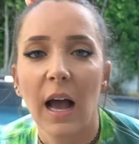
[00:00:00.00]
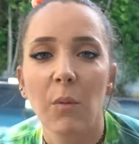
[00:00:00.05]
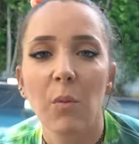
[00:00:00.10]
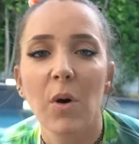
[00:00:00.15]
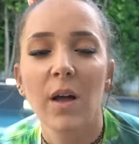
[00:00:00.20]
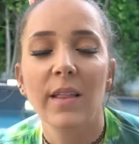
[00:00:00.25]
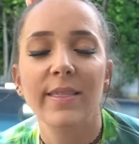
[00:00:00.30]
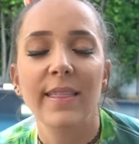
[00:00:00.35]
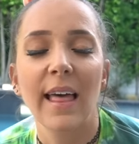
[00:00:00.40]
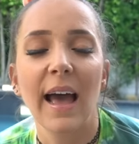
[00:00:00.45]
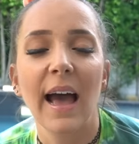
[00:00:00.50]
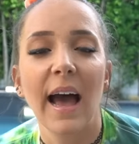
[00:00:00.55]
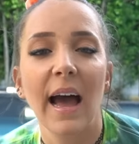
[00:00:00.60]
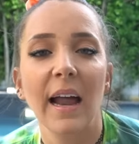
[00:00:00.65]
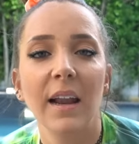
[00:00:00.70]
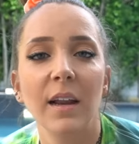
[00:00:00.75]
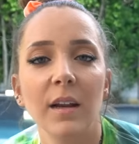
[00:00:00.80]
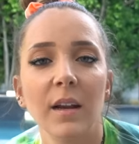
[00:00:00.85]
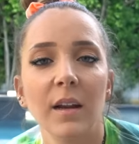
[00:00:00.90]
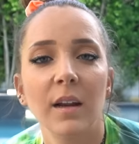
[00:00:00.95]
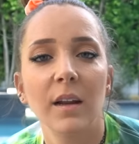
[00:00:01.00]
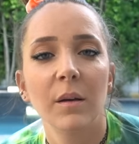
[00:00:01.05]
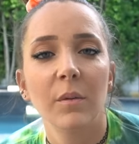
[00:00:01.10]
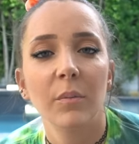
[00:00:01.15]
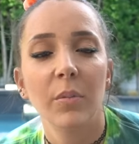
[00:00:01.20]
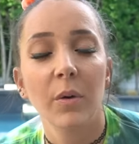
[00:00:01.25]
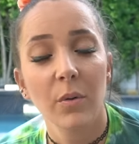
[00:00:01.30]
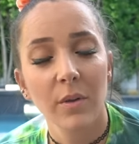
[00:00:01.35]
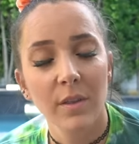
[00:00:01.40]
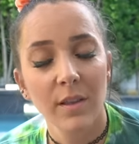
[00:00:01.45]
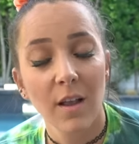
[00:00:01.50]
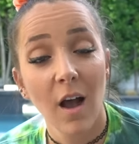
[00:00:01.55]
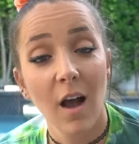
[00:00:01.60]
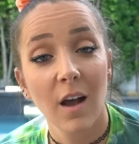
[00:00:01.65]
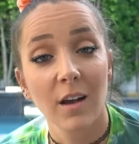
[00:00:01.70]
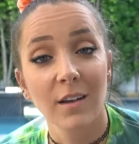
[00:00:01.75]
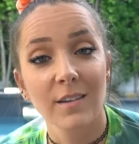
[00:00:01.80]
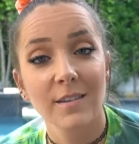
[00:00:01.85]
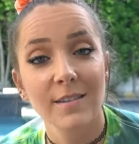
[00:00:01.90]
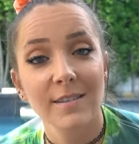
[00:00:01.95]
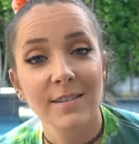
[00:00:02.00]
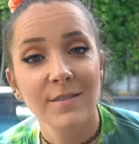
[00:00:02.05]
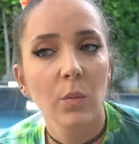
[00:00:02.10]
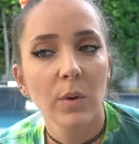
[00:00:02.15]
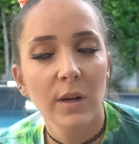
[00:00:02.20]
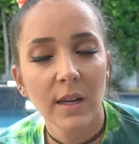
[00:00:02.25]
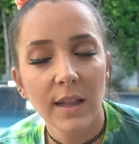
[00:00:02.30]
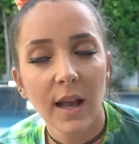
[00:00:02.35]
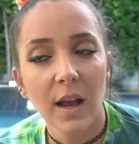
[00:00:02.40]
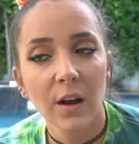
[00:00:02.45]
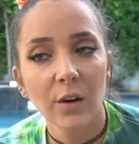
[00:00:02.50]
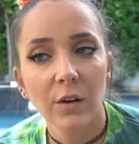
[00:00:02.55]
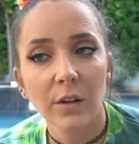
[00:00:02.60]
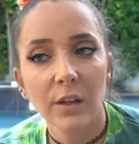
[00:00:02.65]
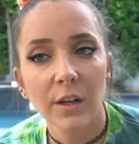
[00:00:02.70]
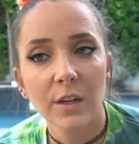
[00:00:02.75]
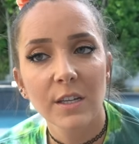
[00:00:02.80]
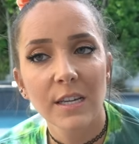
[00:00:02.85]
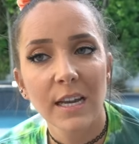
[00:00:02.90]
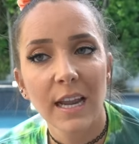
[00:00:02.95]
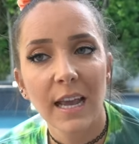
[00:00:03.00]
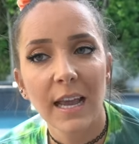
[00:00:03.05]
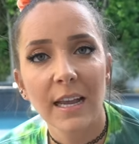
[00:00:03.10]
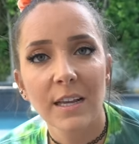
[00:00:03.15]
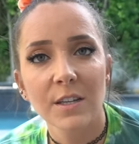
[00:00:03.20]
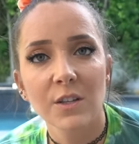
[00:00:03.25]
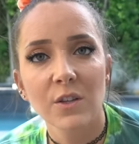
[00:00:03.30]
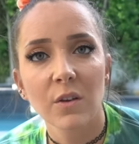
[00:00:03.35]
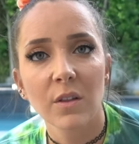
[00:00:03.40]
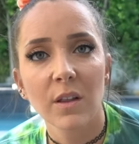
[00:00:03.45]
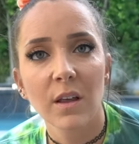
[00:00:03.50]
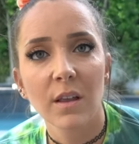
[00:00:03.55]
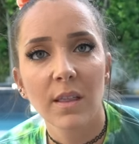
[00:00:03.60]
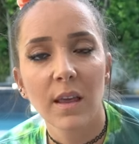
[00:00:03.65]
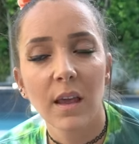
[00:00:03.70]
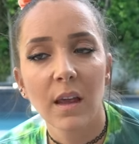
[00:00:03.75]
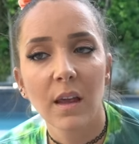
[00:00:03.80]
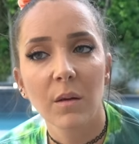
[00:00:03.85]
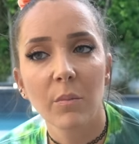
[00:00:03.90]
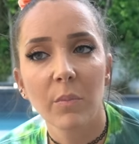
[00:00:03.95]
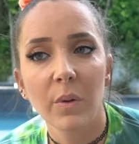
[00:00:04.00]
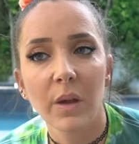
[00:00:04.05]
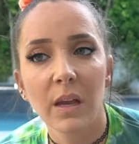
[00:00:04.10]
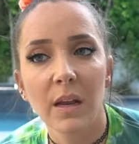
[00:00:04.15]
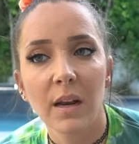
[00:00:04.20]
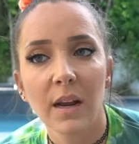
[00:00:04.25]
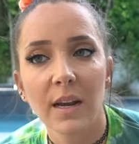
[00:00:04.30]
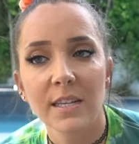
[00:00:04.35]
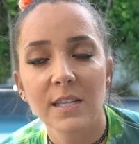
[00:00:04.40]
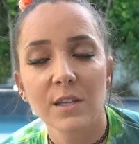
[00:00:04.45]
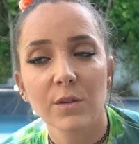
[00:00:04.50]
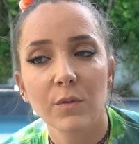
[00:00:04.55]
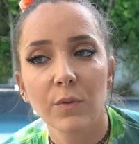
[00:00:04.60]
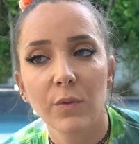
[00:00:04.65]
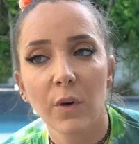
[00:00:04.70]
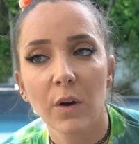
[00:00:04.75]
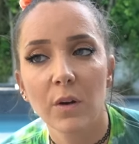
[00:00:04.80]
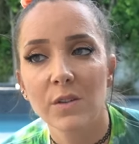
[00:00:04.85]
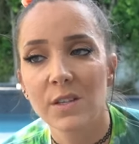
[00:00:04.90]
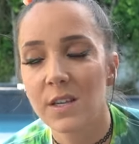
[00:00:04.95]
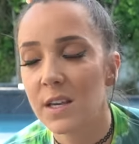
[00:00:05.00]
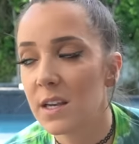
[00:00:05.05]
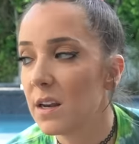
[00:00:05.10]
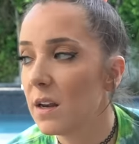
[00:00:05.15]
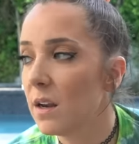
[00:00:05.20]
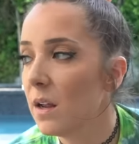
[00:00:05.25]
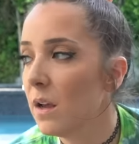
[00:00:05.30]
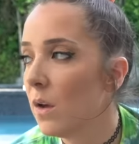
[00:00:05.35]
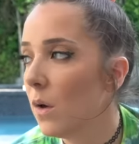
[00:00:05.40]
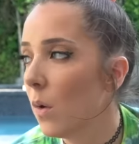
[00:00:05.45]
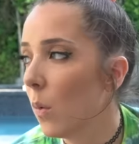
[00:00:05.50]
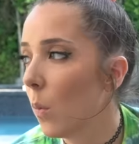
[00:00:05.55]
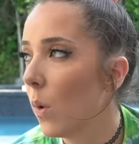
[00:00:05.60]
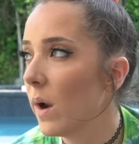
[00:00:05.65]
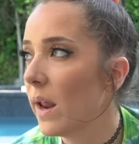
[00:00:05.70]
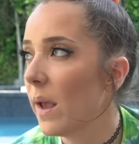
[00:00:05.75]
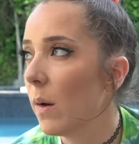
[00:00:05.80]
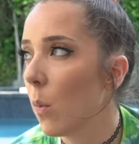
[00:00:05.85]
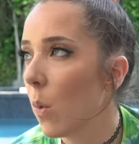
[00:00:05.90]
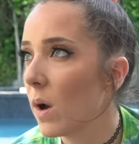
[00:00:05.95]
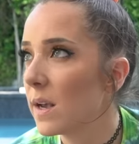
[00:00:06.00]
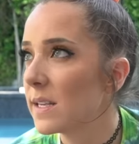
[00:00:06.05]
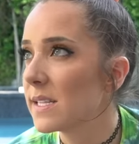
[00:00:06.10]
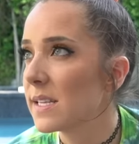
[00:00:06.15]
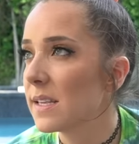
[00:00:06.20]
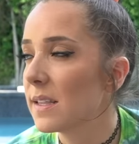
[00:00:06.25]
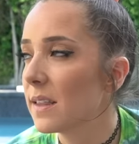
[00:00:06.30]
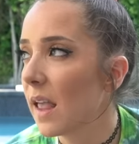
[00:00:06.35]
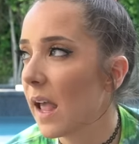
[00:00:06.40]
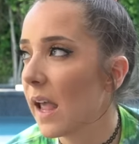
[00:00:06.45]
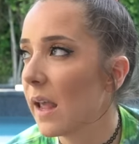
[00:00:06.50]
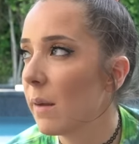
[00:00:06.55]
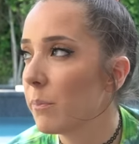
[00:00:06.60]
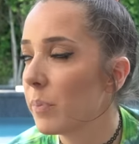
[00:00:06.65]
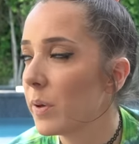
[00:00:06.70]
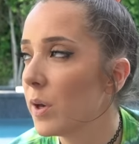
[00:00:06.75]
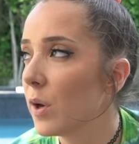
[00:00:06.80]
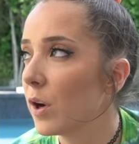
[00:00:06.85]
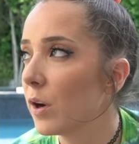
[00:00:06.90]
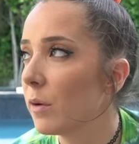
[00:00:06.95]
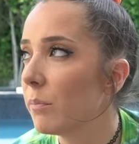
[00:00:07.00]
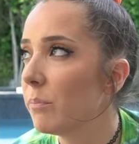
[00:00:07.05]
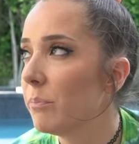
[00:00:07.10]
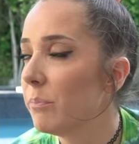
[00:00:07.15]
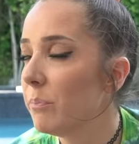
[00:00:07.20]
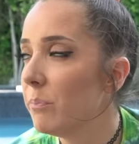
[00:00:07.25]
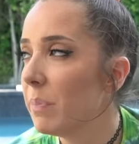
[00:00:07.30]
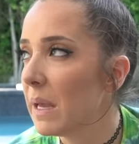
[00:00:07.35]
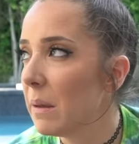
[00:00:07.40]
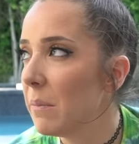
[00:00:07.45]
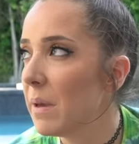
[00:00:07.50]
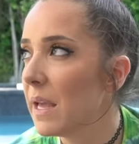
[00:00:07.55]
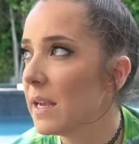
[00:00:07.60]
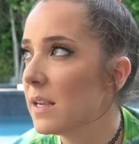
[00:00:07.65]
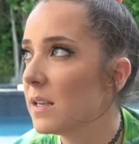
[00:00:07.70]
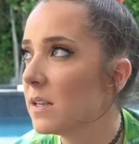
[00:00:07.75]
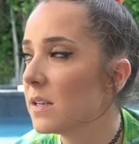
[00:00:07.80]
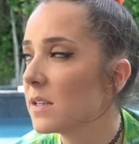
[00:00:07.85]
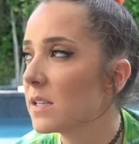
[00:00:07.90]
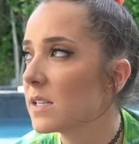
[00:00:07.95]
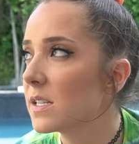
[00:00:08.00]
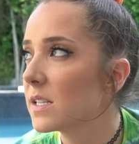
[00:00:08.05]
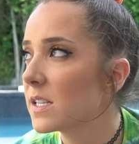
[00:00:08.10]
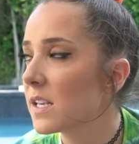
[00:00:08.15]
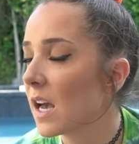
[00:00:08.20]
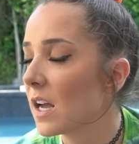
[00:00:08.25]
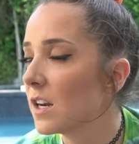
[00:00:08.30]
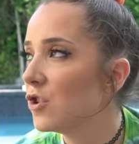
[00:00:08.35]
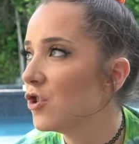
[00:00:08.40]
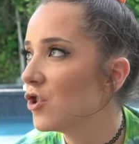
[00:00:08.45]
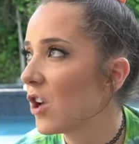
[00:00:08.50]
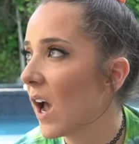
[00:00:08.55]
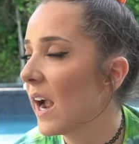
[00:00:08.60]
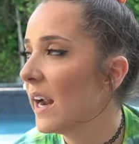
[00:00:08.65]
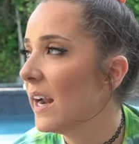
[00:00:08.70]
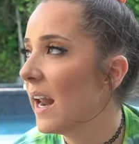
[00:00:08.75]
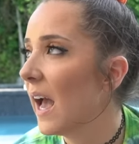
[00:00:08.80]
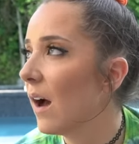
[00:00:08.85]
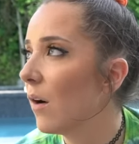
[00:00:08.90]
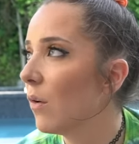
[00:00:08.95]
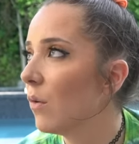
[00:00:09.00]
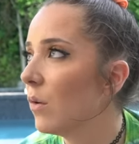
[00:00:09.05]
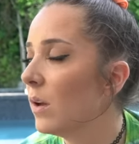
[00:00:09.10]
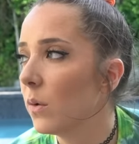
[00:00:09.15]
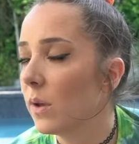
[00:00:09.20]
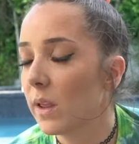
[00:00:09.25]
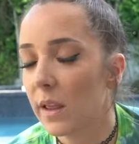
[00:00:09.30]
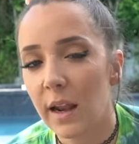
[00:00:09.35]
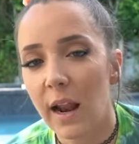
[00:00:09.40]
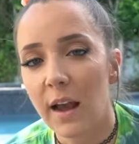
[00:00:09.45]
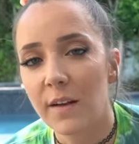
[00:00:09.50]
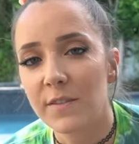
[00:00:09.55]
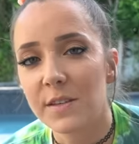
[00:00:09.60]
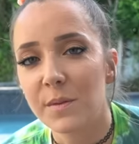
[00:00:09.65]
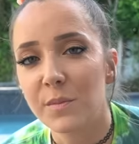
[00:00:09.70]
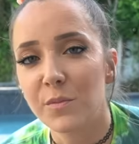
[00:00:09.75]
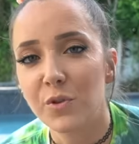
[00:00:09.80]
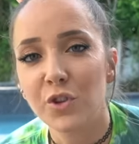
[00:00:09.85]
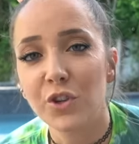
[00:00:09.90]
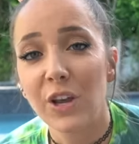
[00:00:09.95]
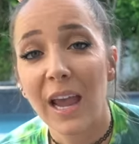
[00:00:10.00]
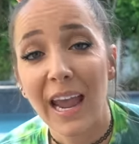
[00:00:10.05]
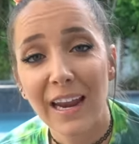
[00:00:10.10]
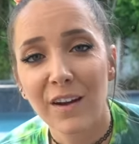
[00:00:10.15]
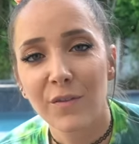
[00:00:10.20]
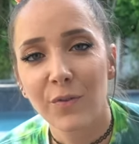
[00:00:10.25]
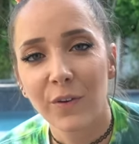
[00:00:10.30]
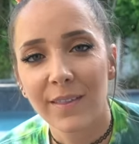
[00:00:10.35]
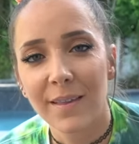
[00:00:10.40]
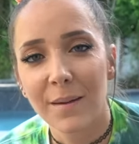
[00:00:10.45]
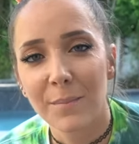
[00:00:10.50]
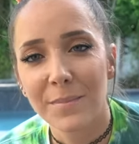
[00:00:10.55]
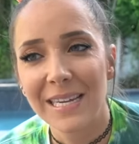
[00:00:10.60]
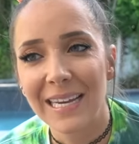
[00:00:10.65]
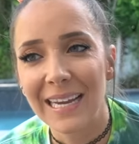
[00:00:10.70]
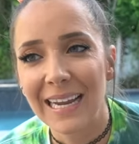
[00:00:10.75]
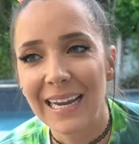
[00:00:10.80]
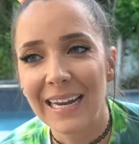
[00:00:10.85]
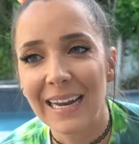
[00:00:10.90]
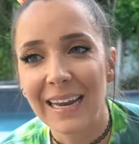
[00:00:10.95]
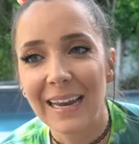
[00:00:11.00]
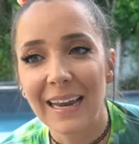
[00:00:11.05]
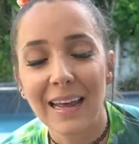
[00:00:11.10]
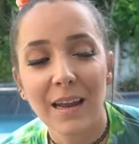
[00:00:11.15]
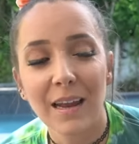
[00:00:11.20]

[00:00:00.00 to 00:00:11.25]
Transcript: I want that. But with dogs. We did that earlier today so that they could be nice and frozen when it wasn't like pure beaming sunshine out. We could have some shade for them to eat it